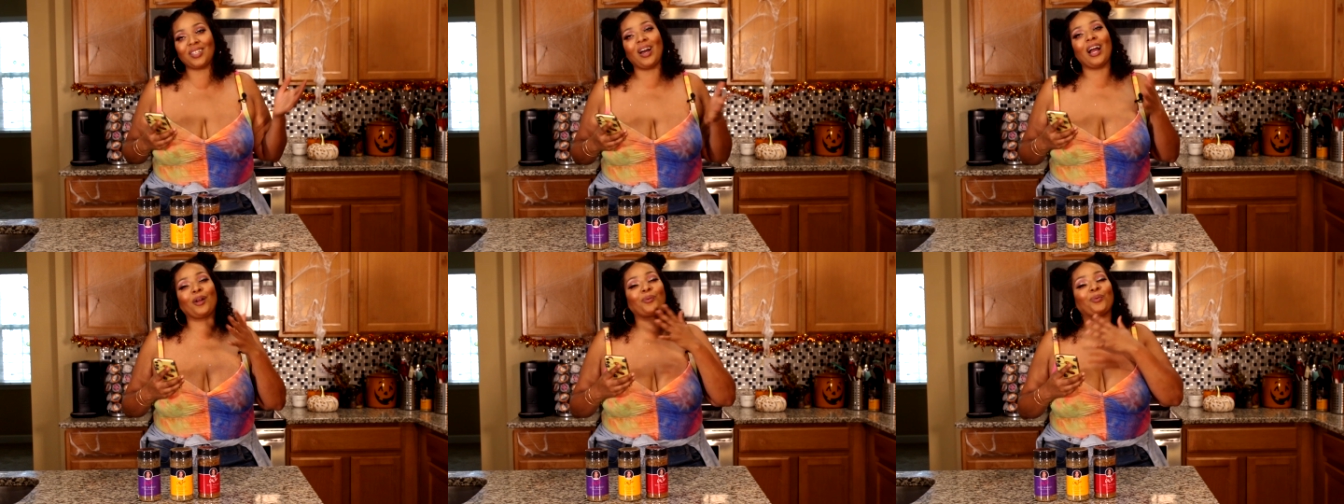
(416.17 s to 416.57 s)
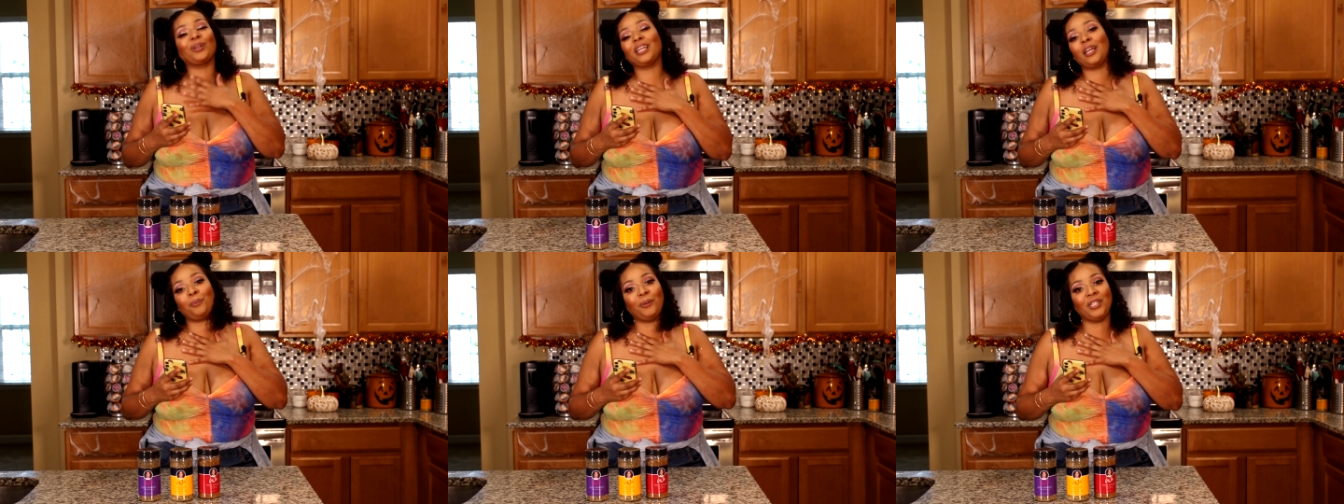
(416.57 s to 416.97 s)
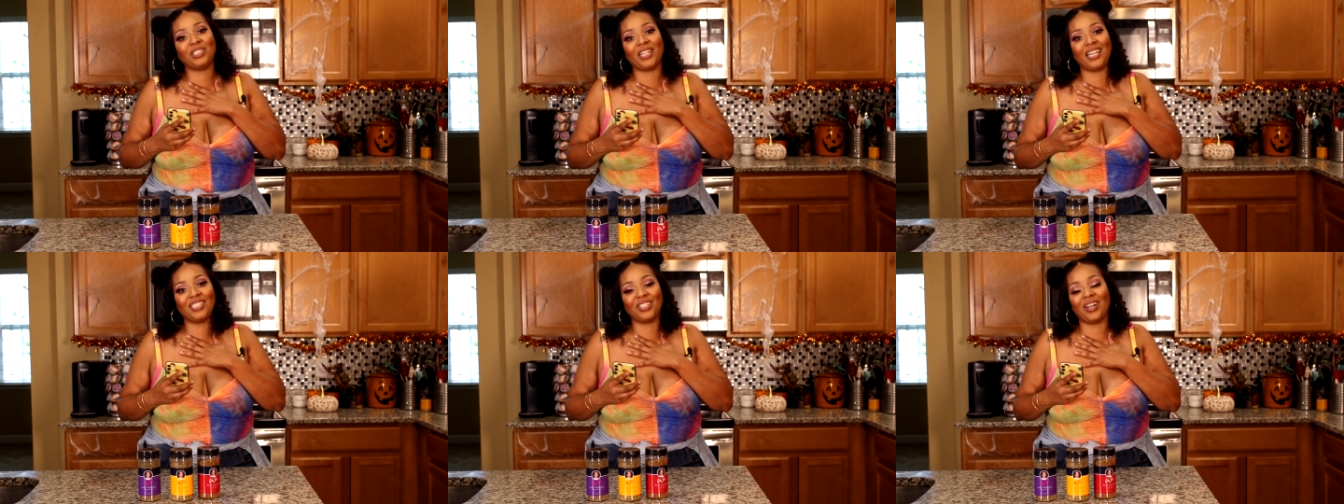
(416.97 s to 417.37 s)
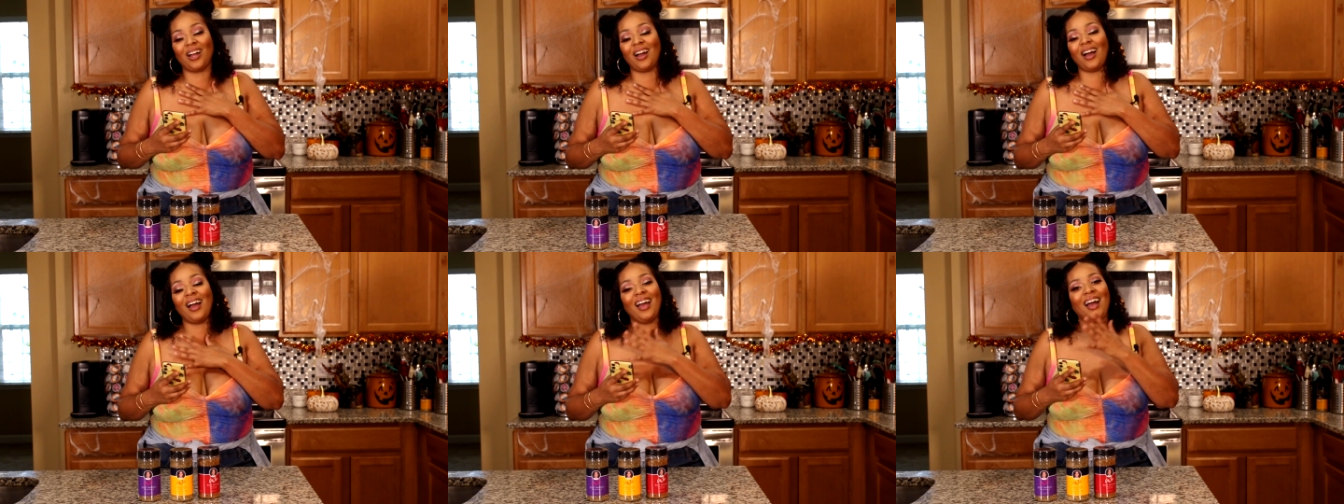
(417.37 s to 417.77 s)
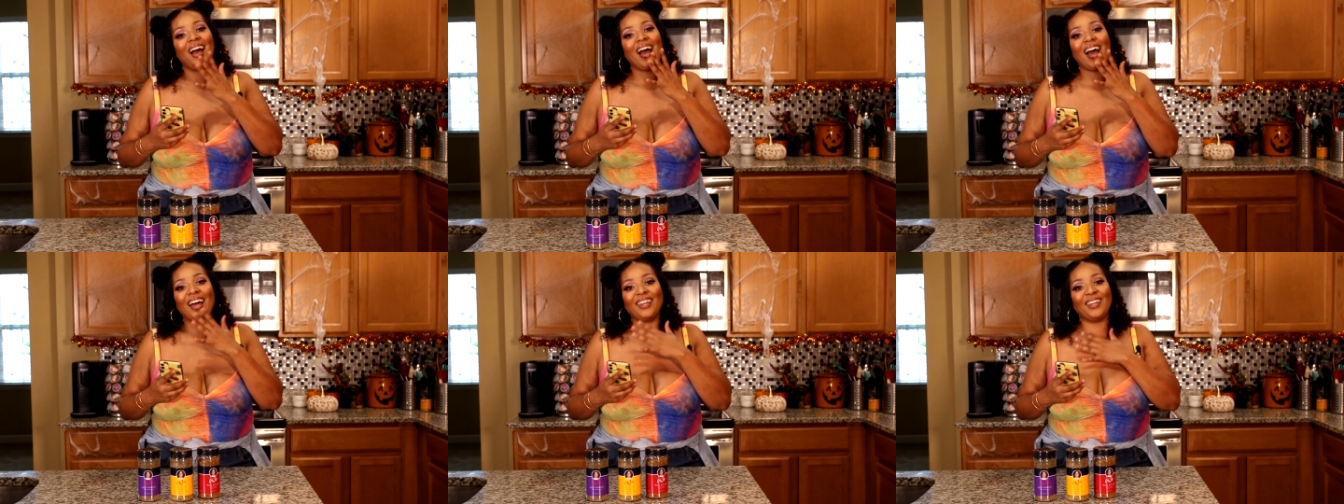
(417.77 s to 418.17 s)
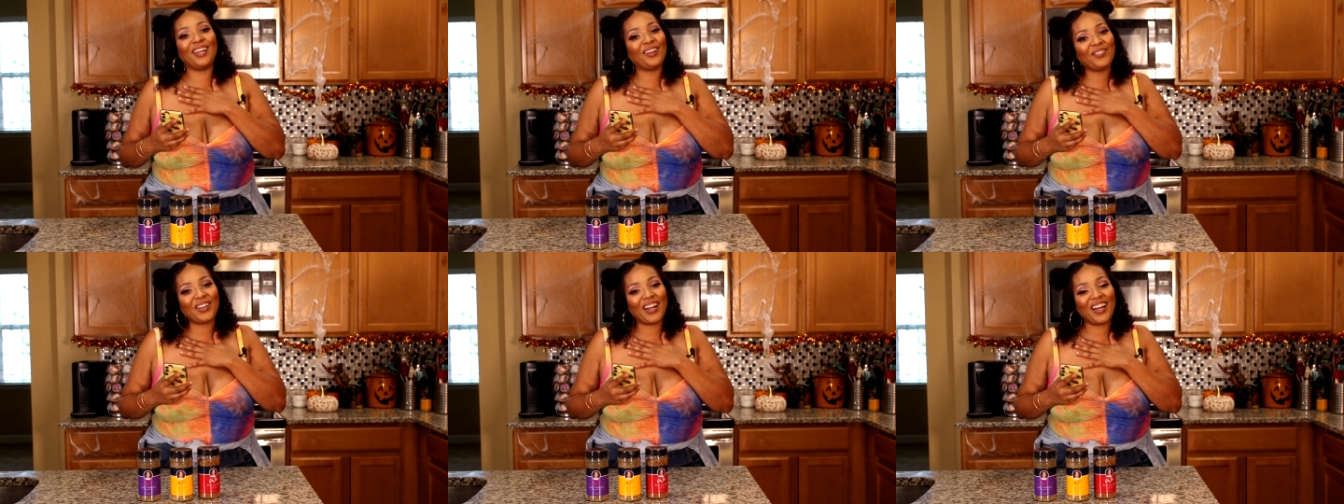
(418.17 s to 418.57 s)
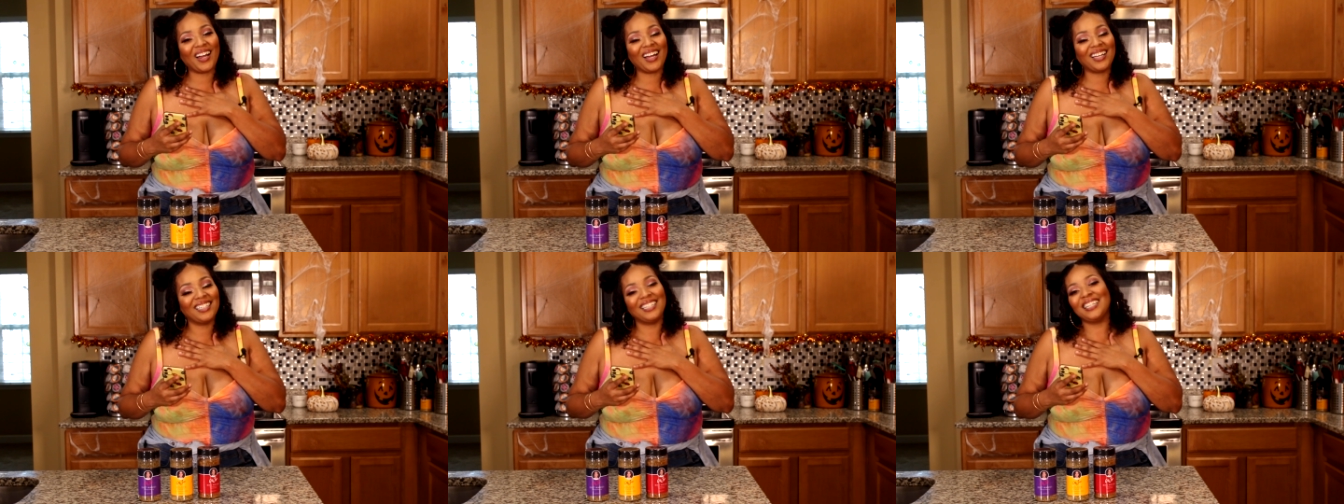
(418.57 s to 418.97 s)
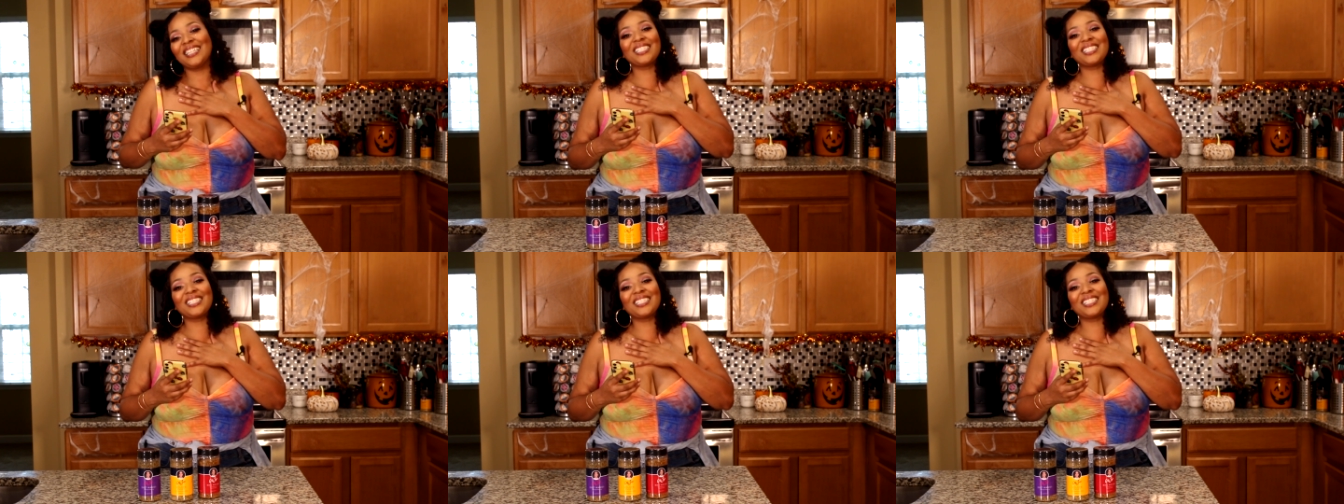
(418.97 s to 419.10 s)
So I really appreciate y'all. I love y'all.